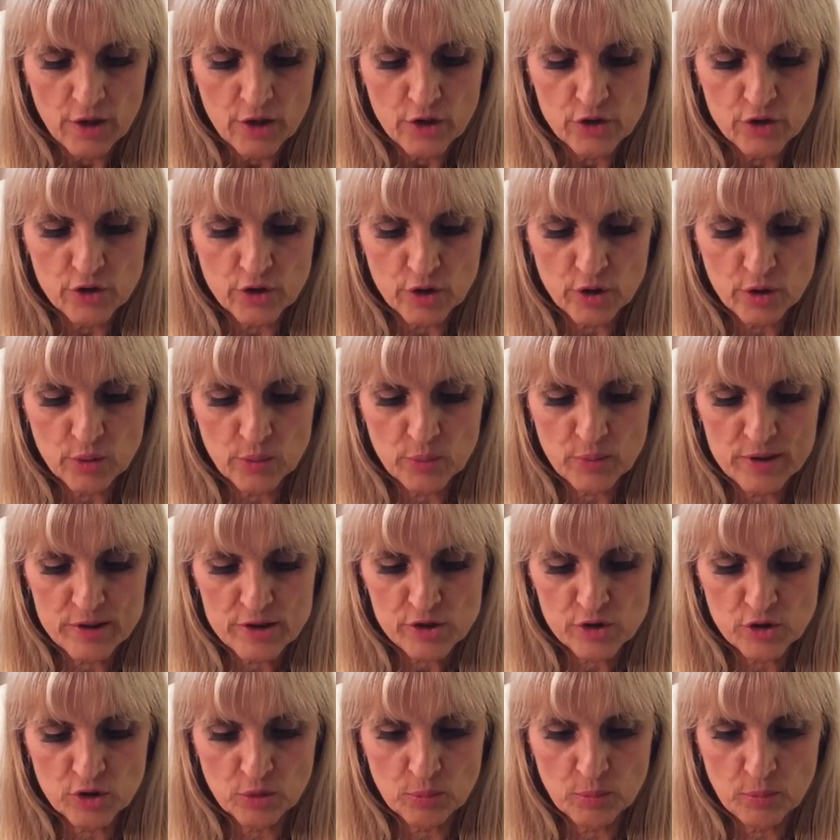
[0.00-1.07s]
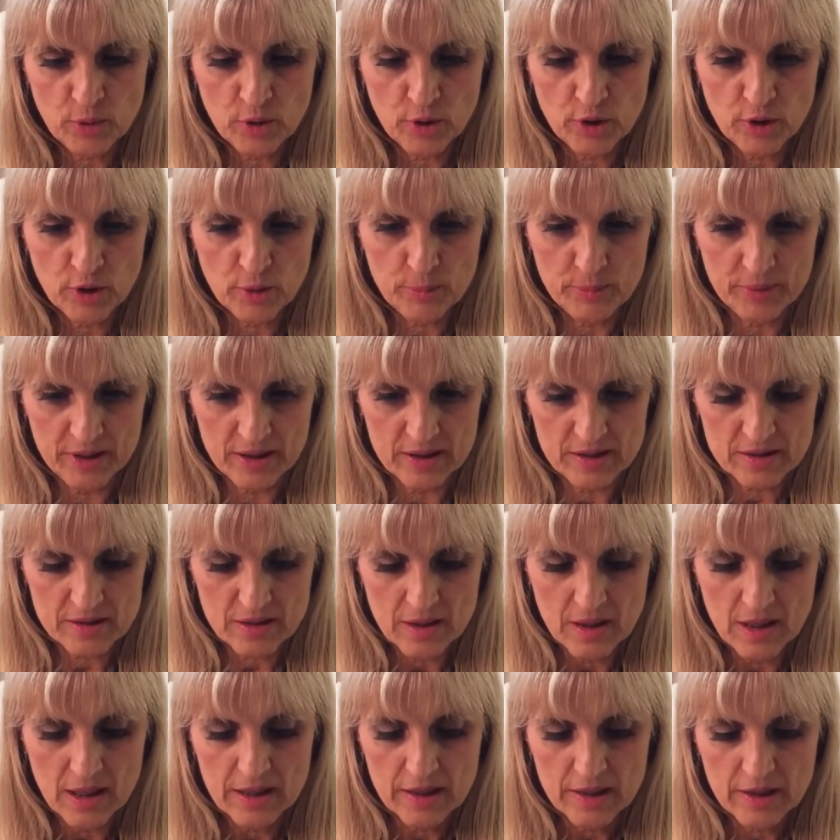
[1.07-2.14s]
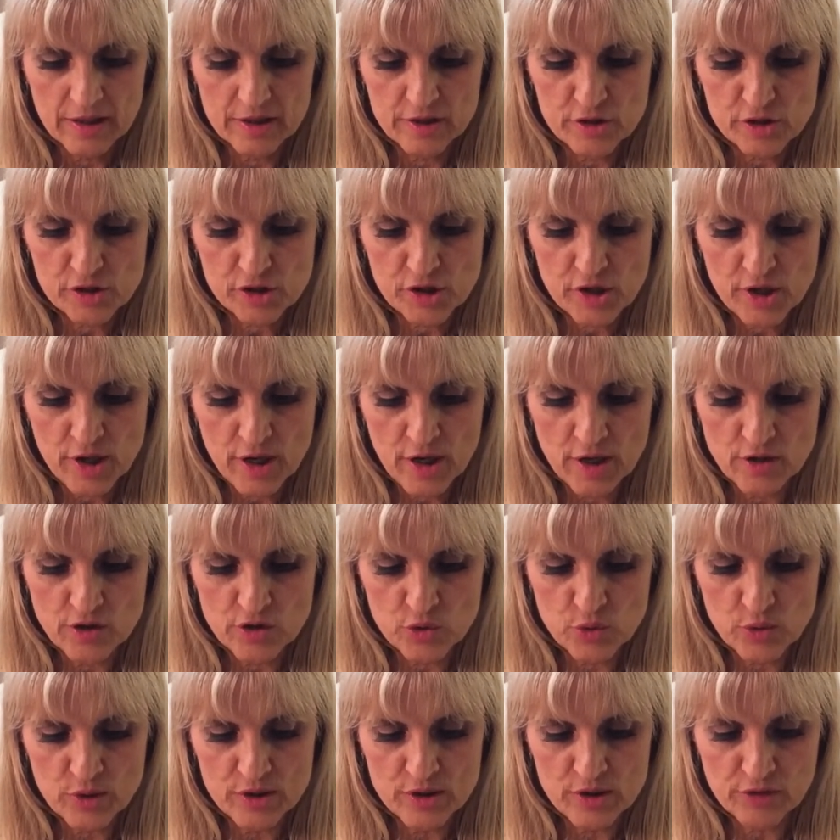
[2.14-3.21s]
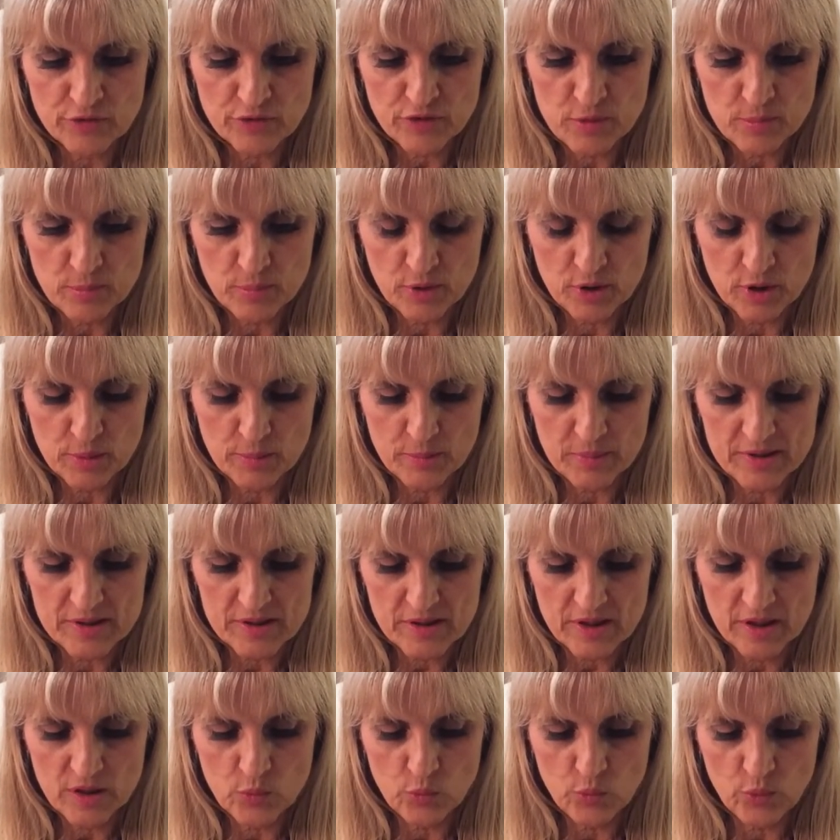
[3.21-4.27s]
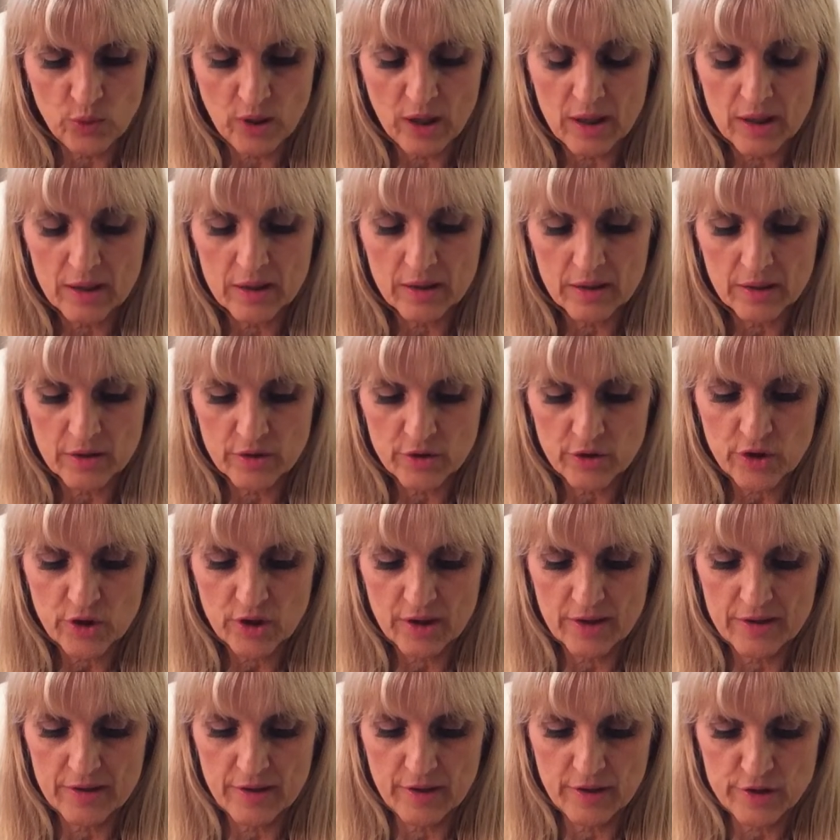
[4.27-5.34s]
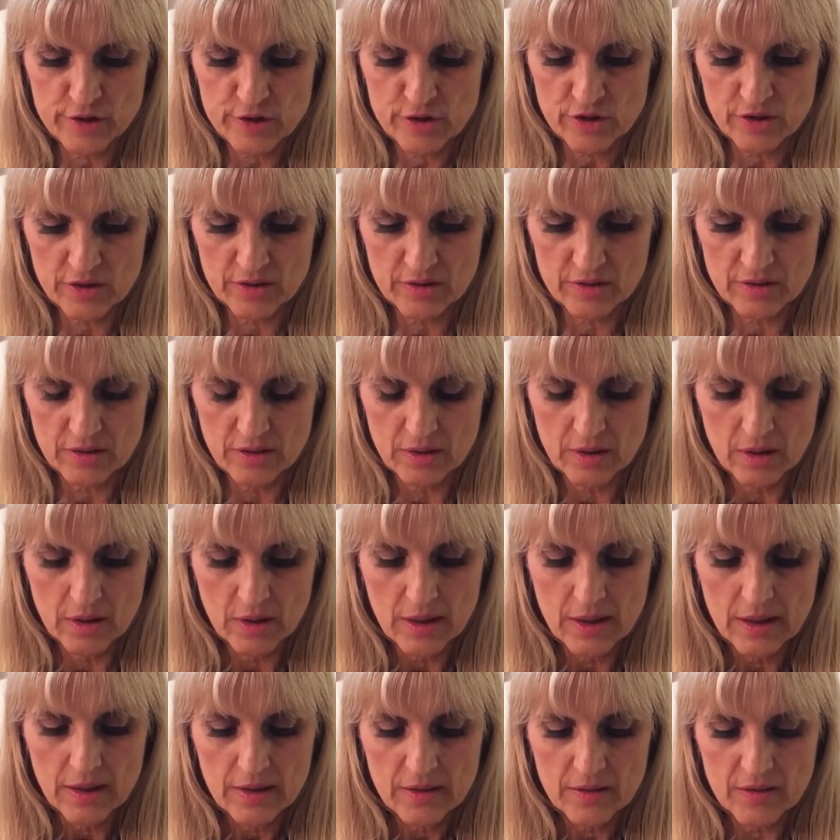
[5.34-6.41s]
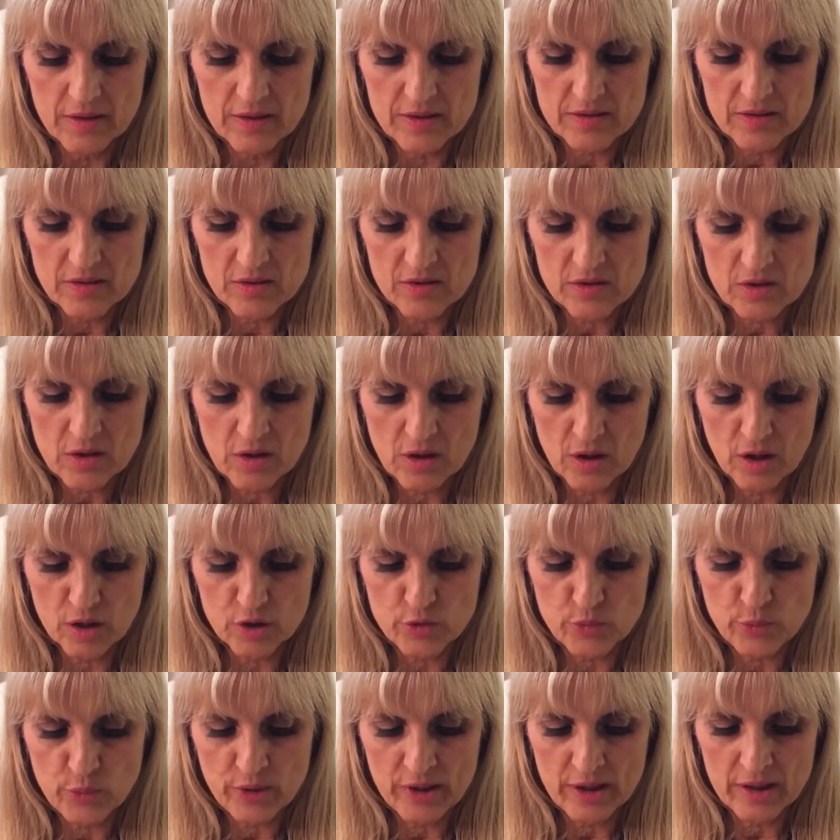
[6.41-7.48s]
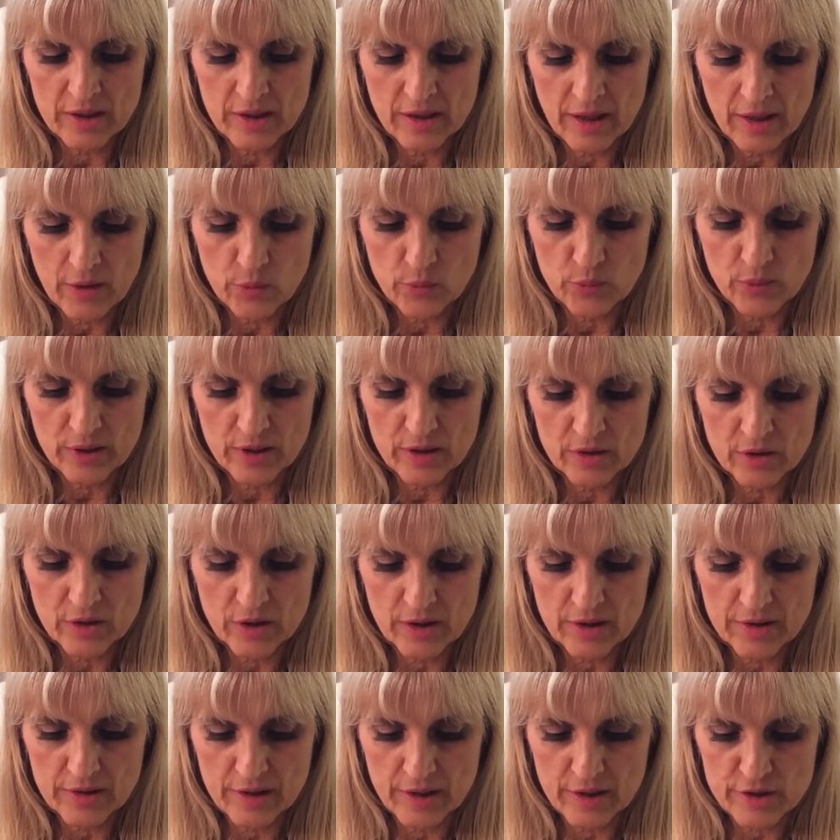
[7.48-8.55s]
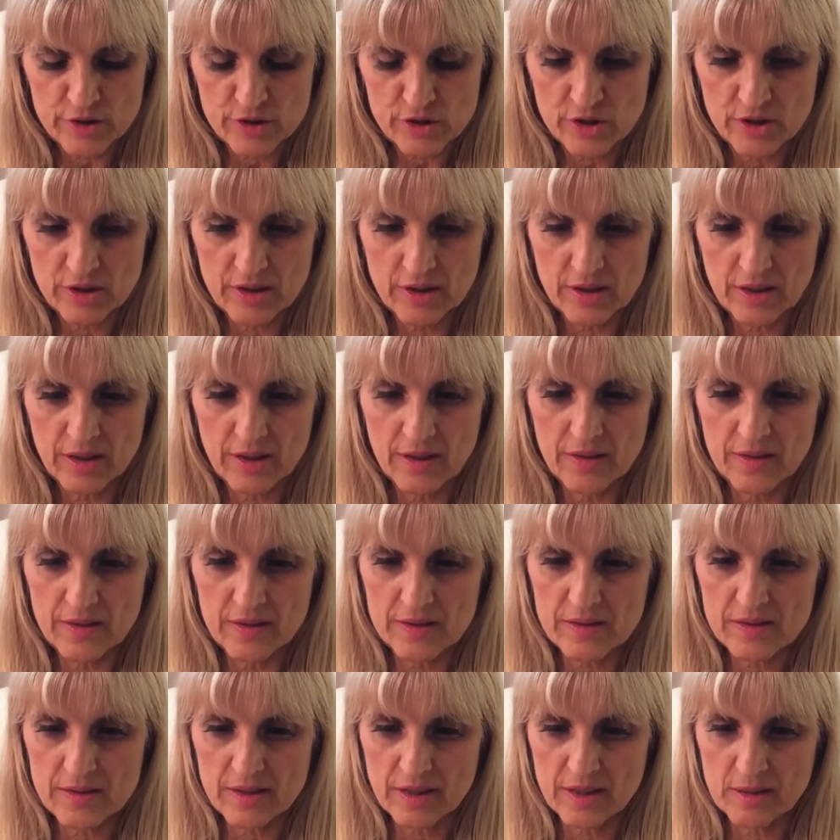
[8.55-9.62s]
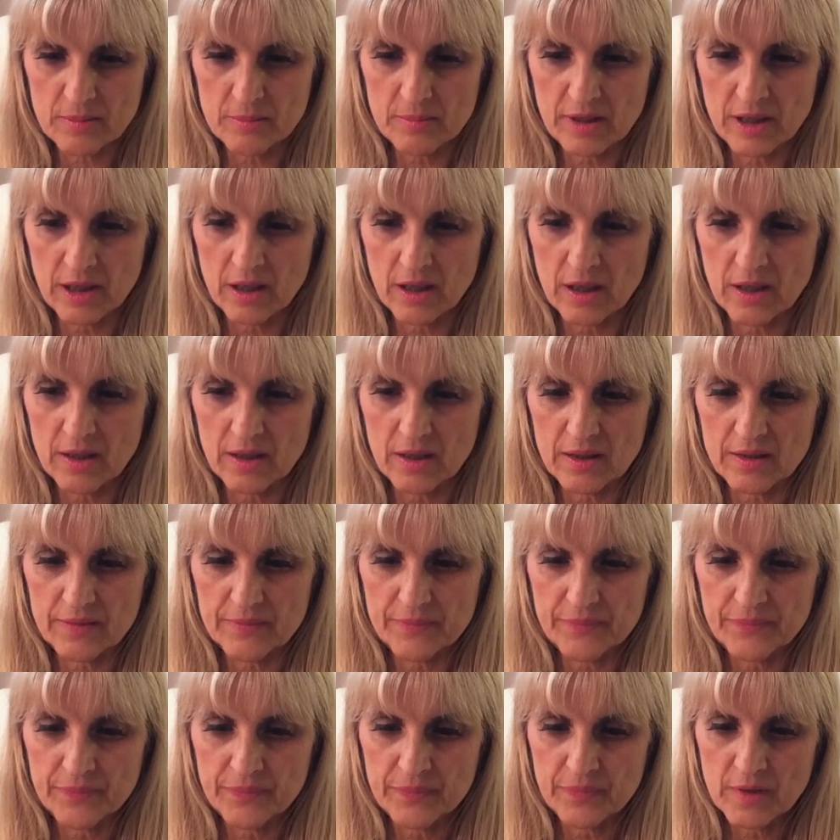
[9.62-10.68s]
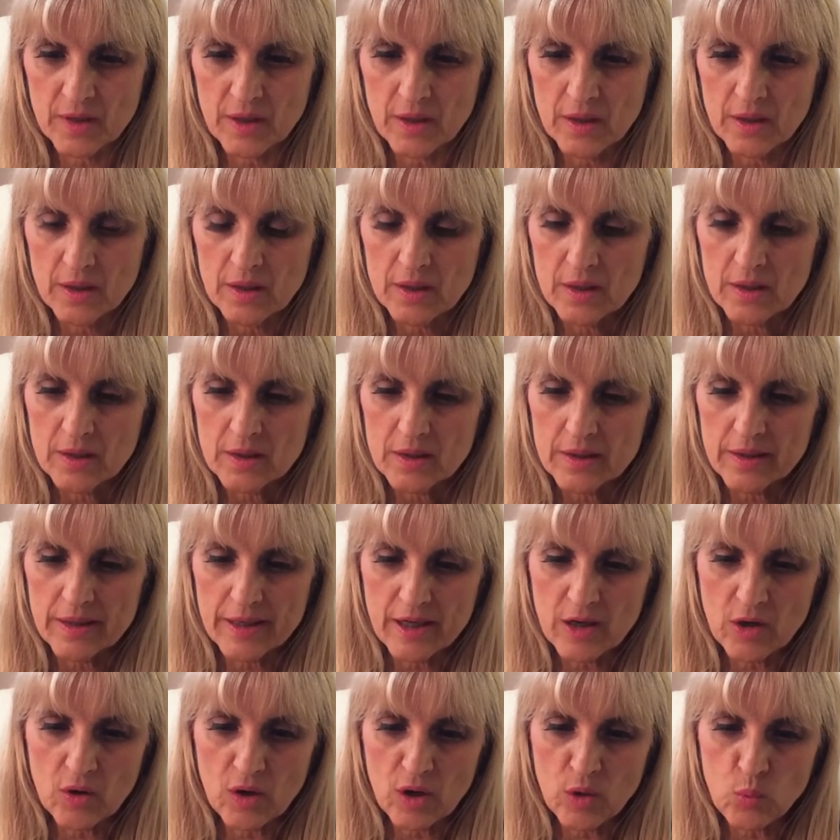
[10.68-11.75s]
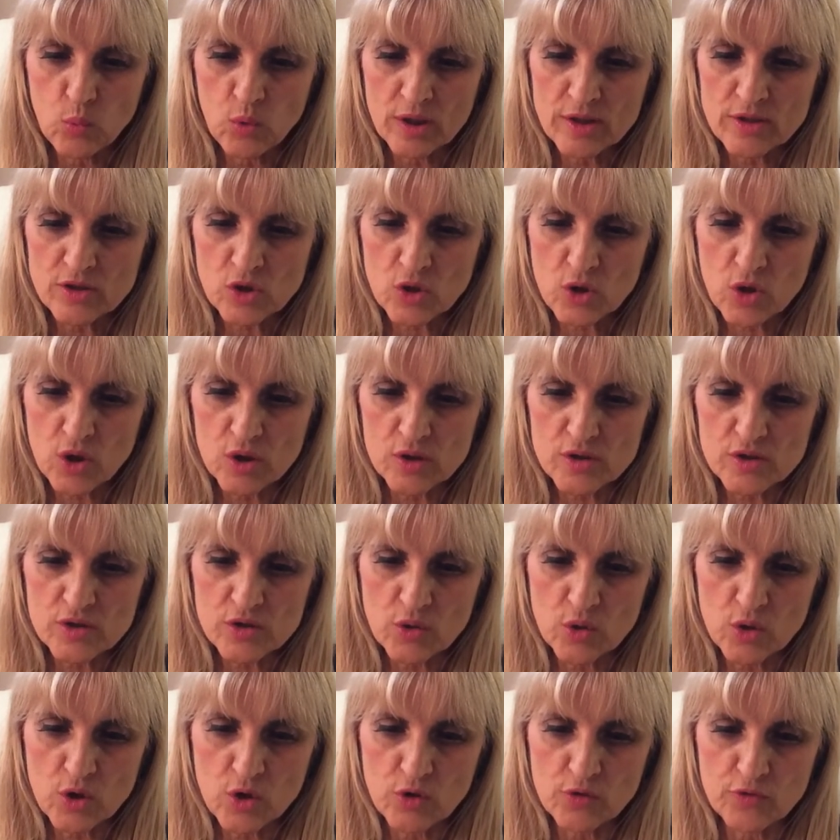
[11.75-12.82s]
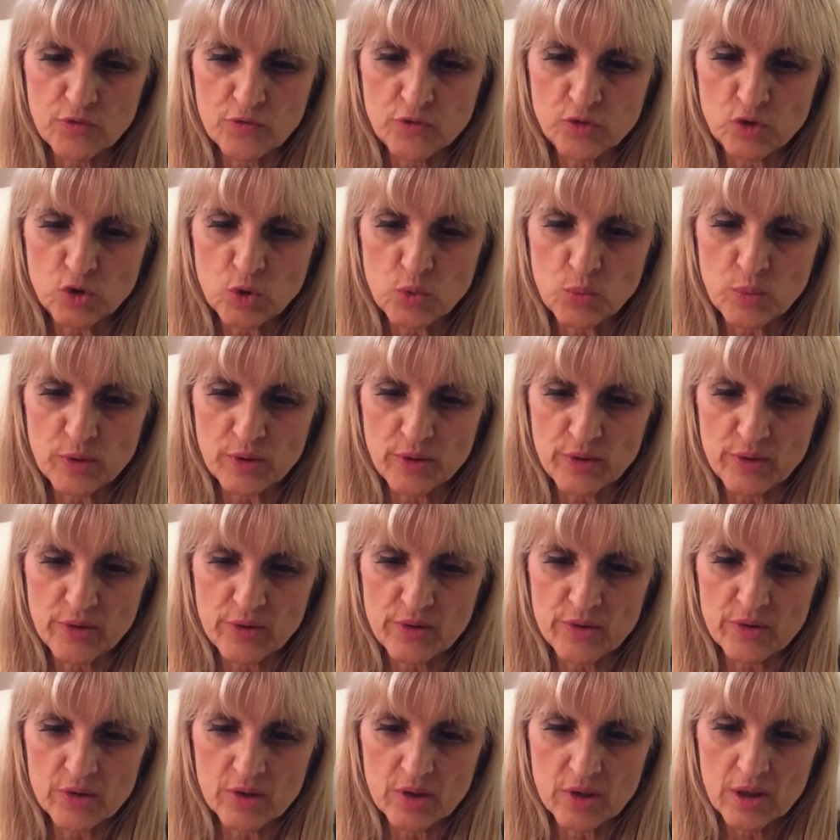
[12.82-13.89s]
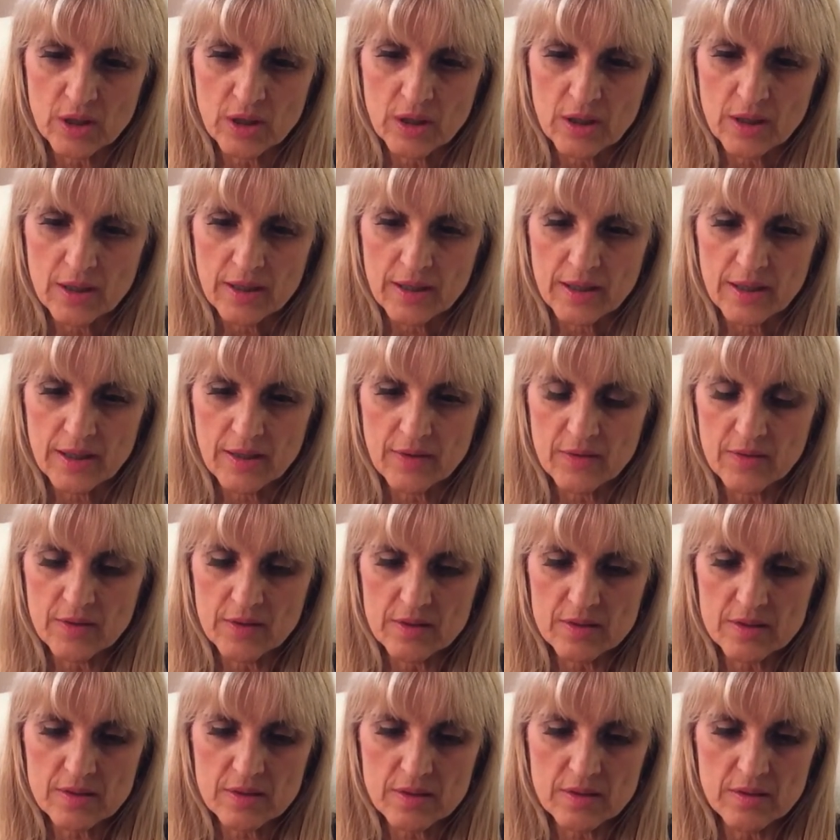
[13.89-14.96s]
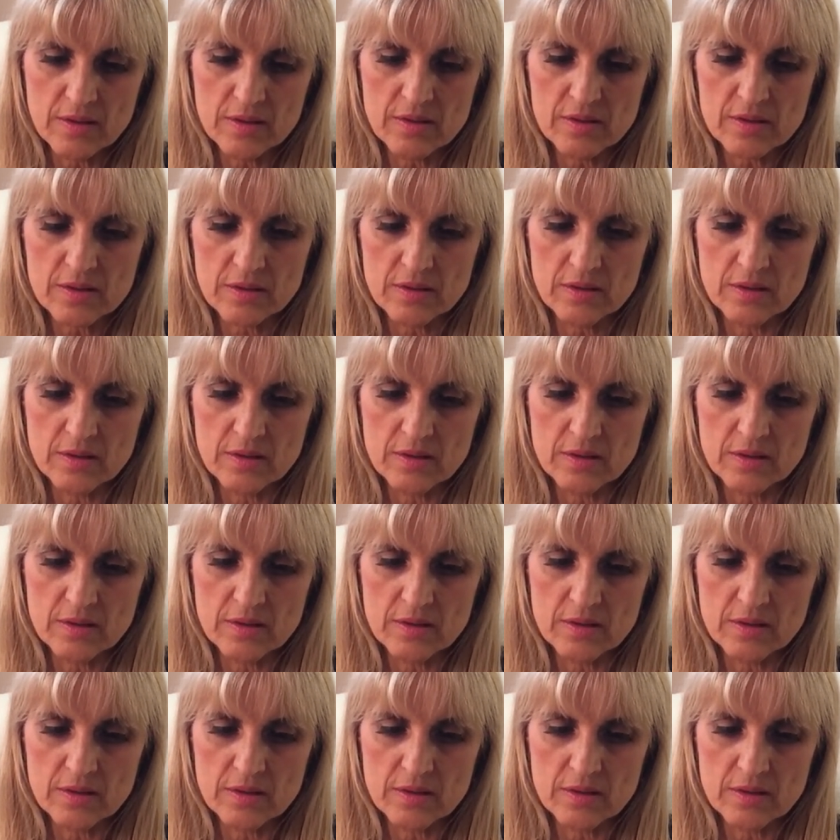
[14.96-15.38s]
Your original purpose can change to a different purpose in one incarnation. This is called reincarnation in the same body. Now, I want to also go forward, and this is